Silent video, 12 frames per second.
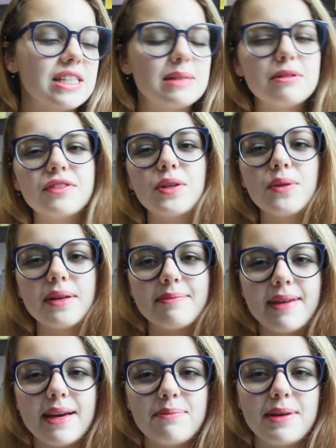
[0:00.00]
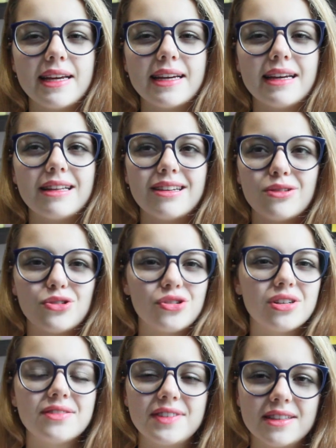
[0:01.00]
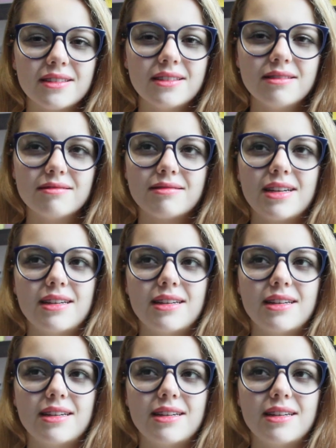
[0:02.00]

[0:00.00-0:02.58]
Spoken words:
and to some of you it may be a little trivial